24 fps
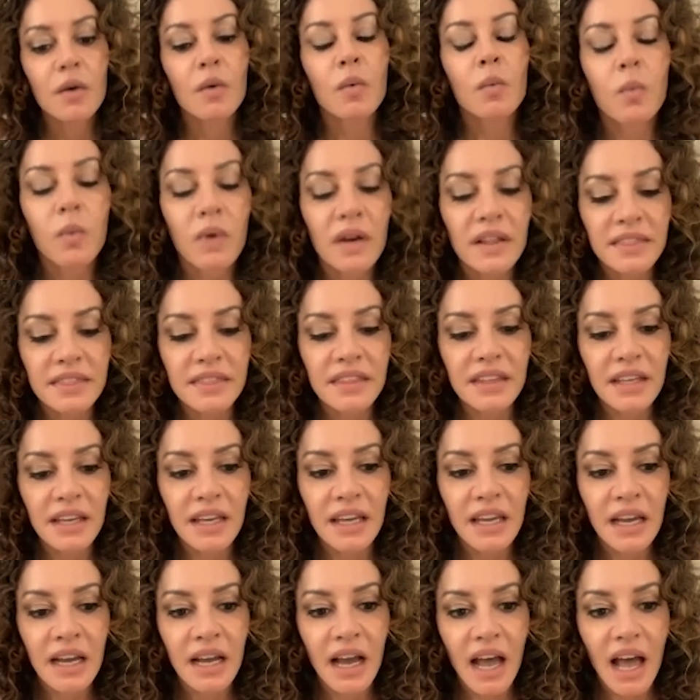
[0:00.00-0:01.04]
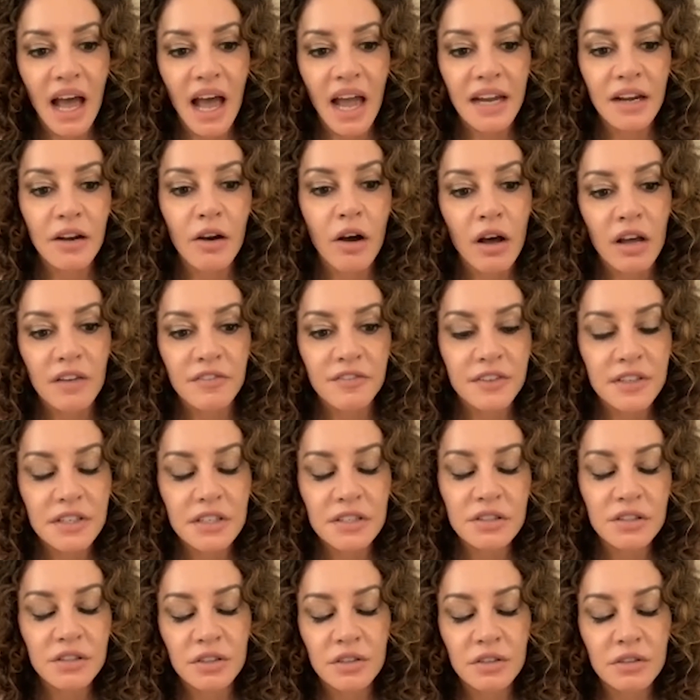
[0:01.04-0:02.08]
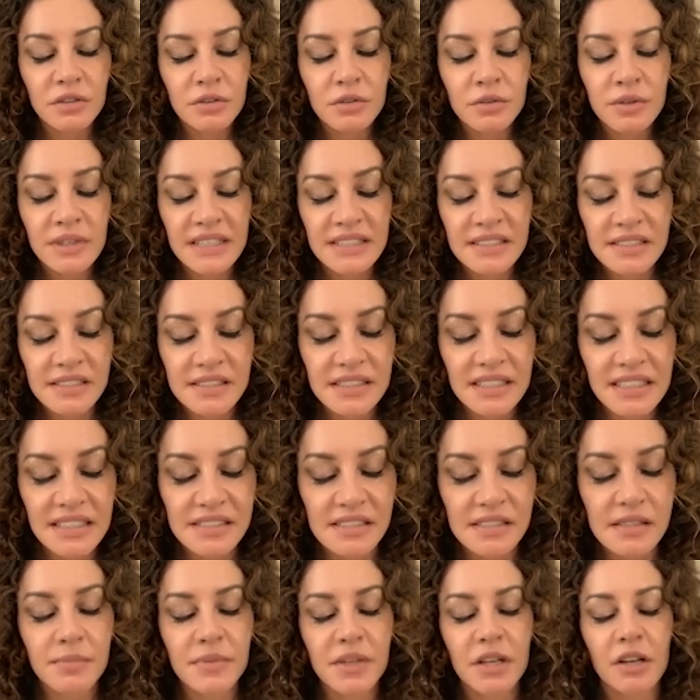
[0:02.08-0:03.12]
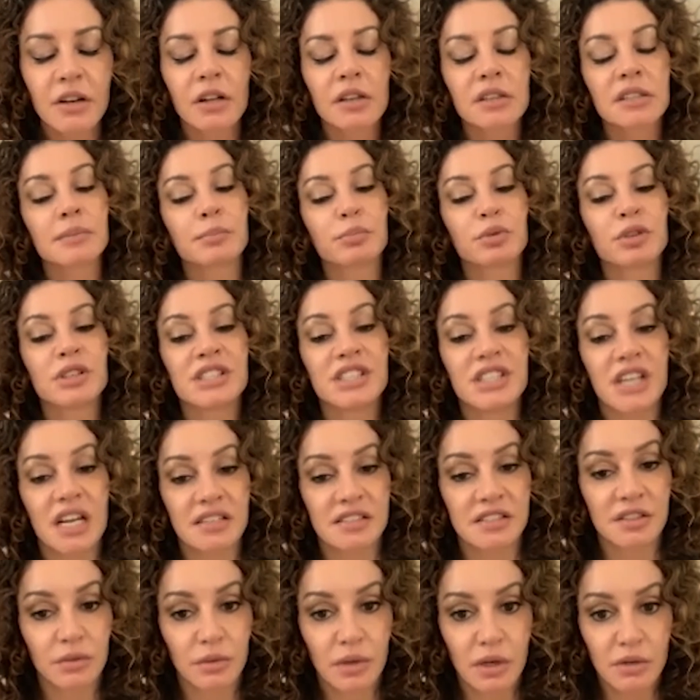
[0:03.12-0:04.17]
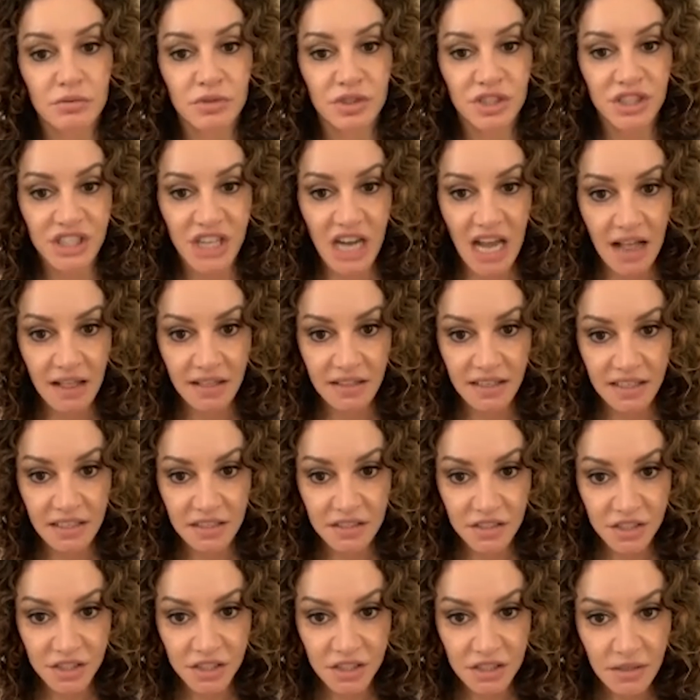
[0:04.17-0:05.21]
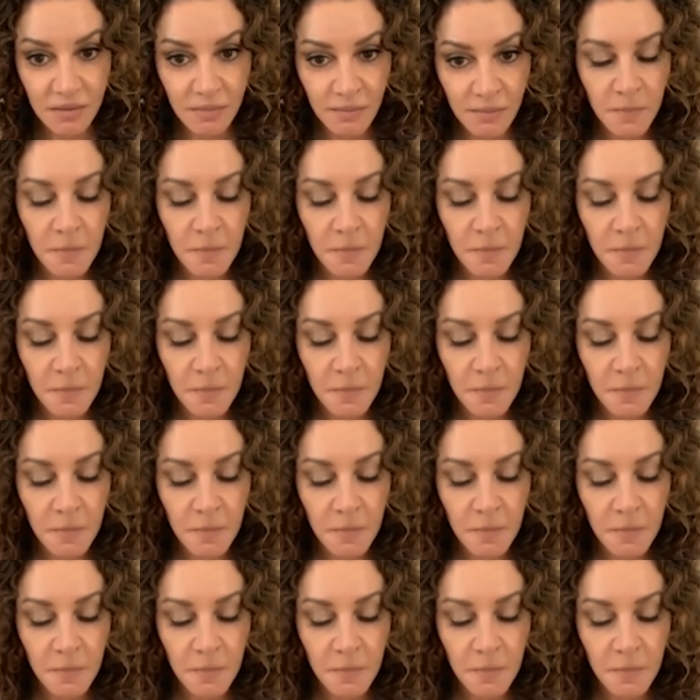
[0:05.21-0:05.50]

one thing I often do is something called a progesterone challenge.